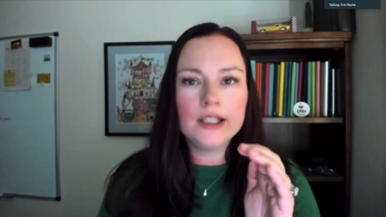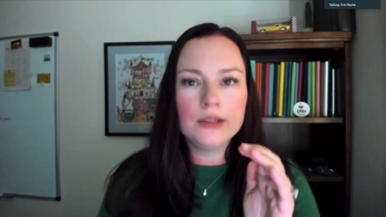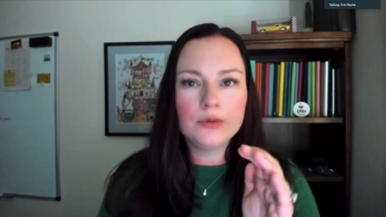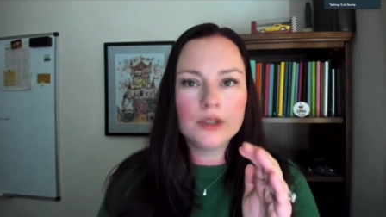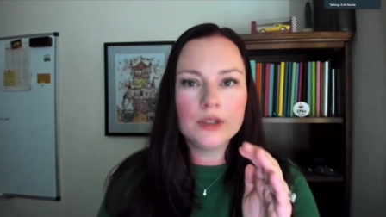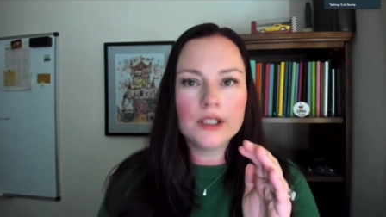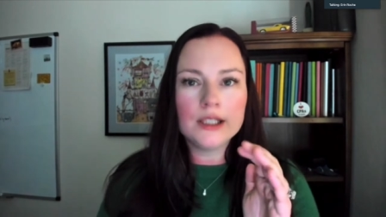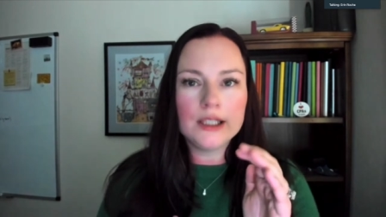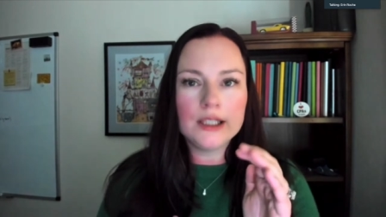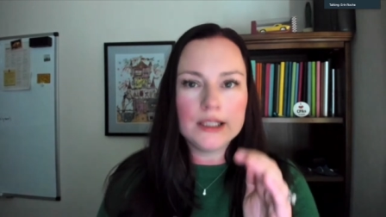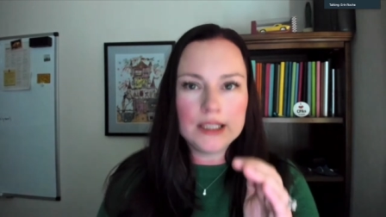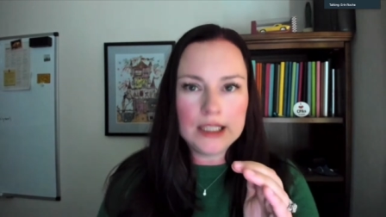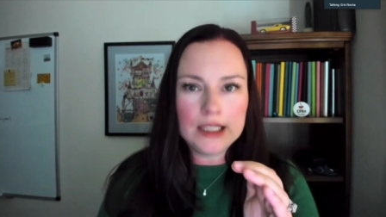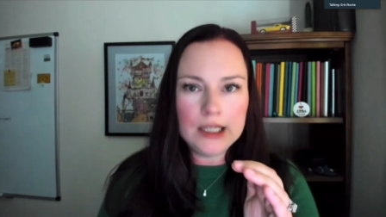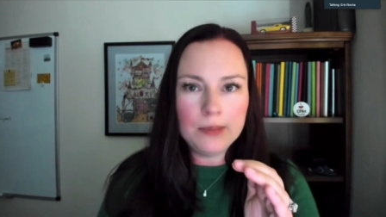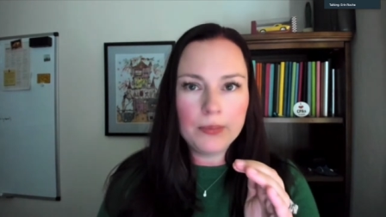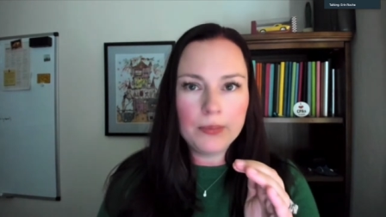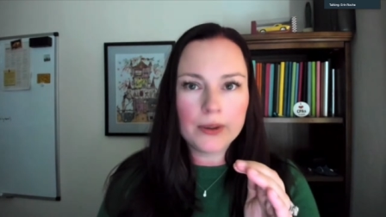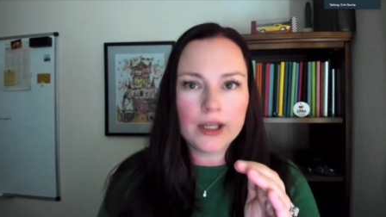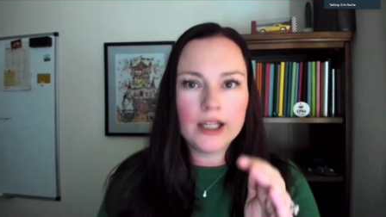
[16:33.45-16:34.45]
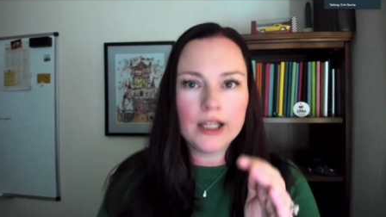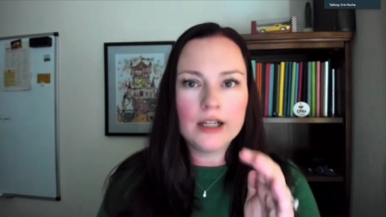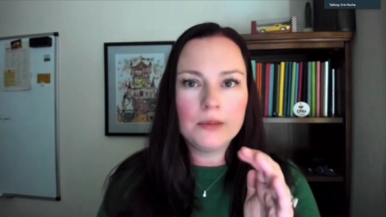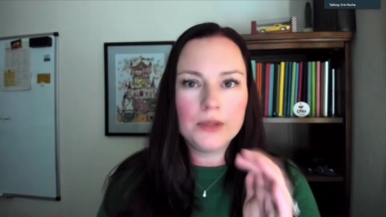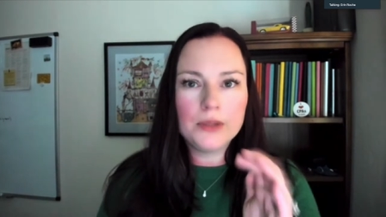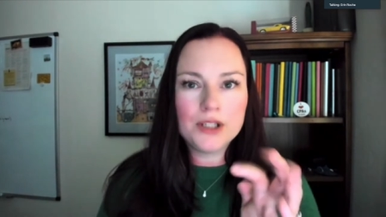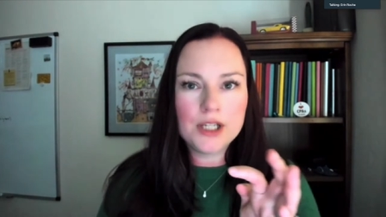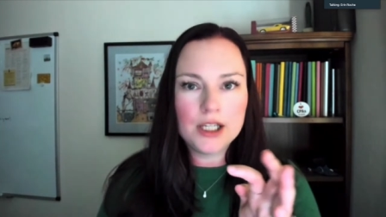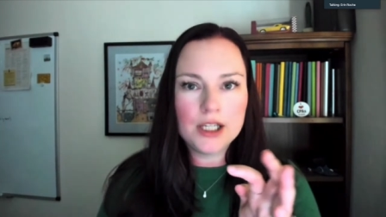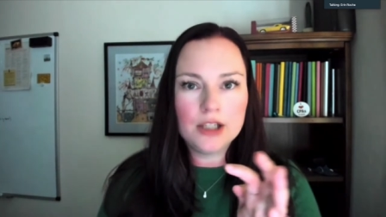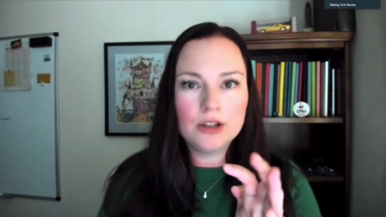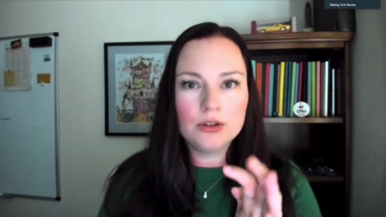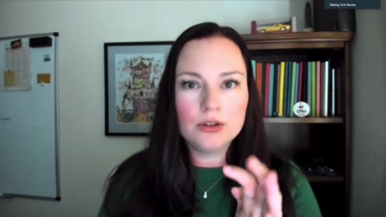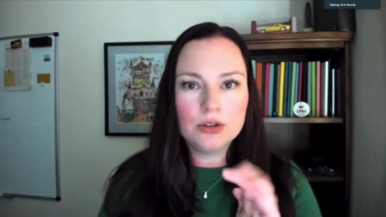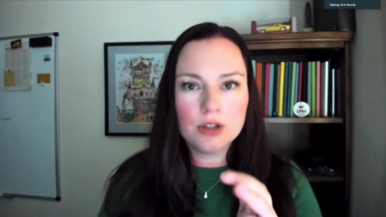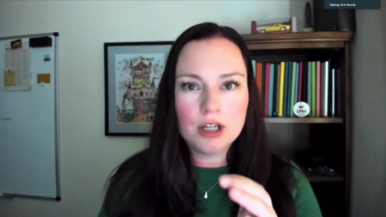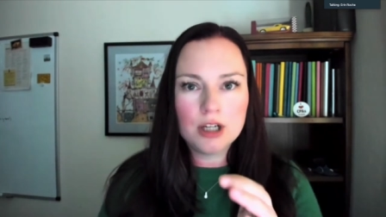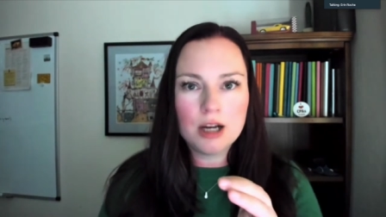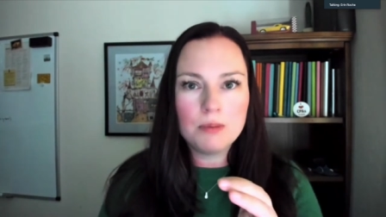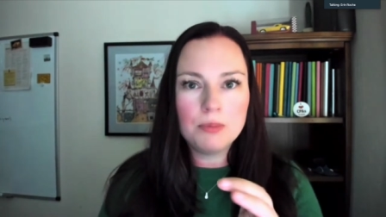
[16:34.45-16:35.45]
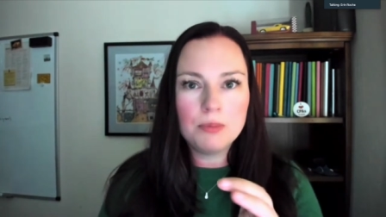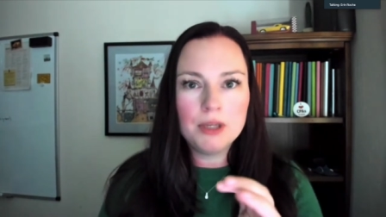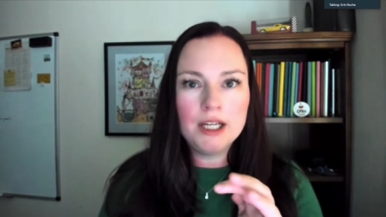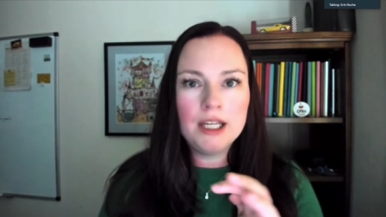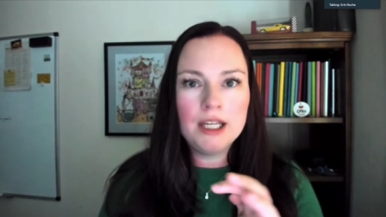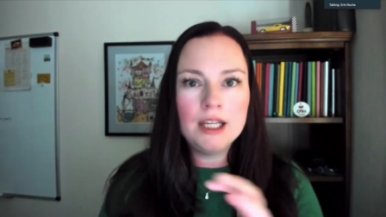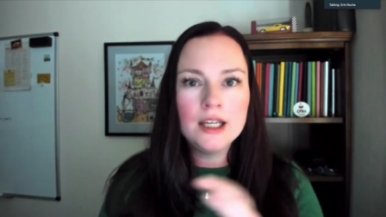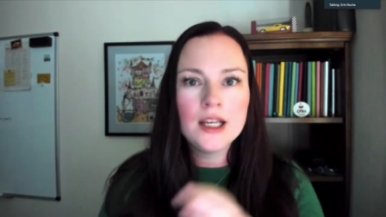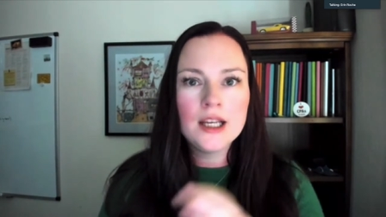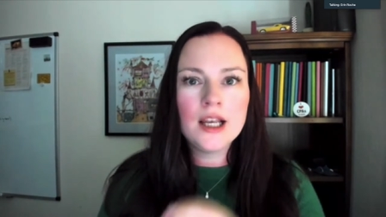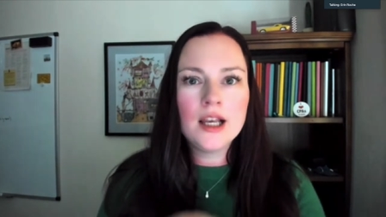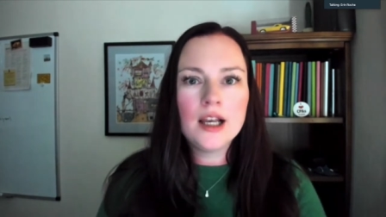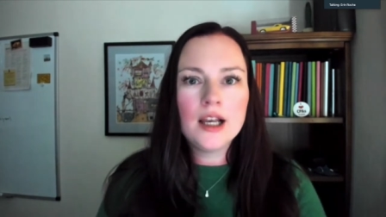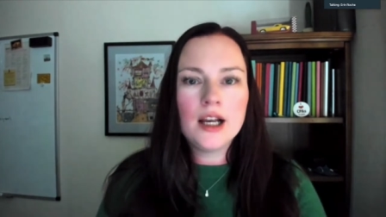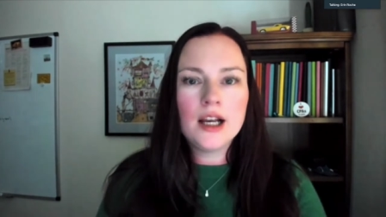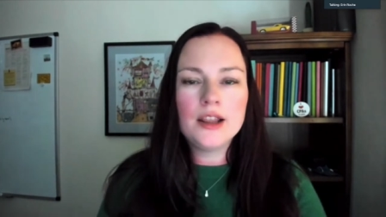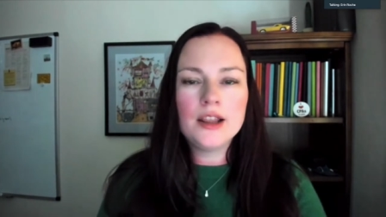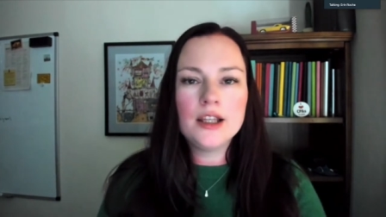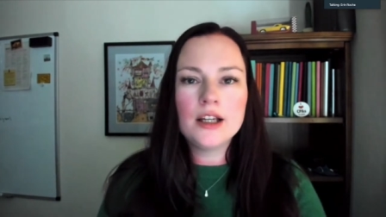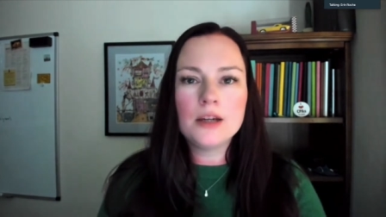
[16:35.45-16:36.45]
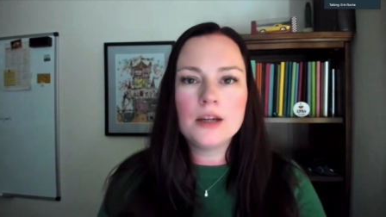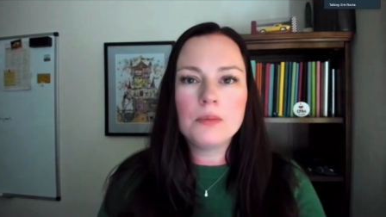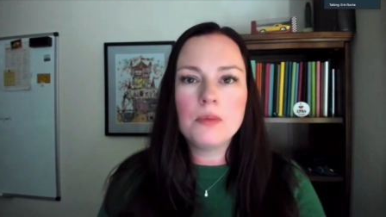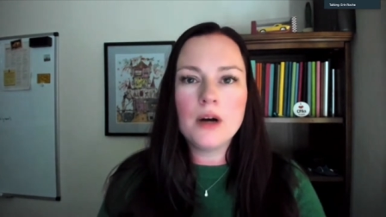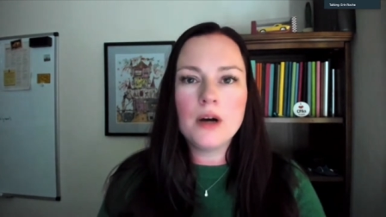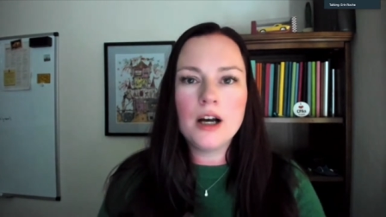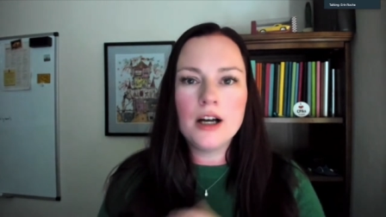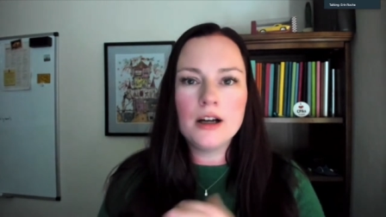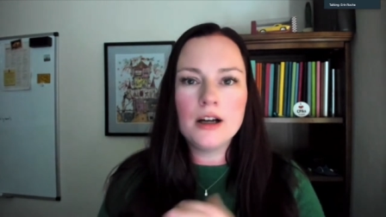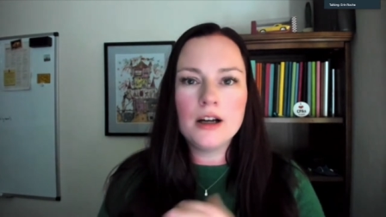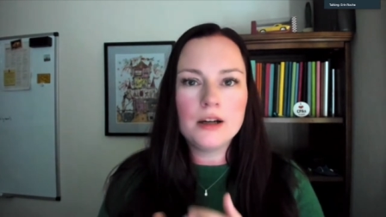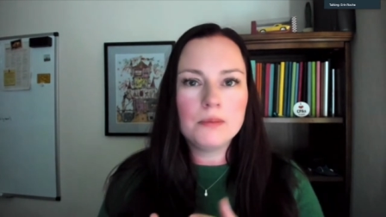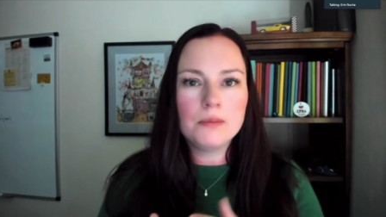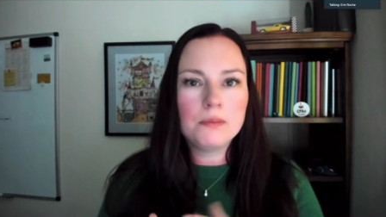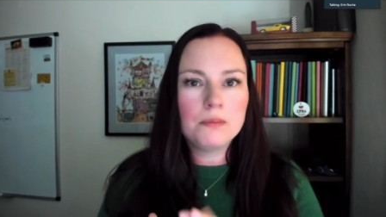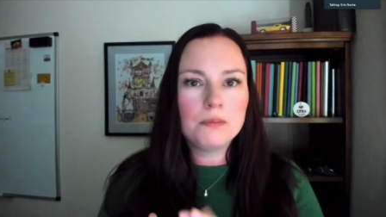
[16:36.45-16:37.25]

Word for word: really deep in a particular company, I think a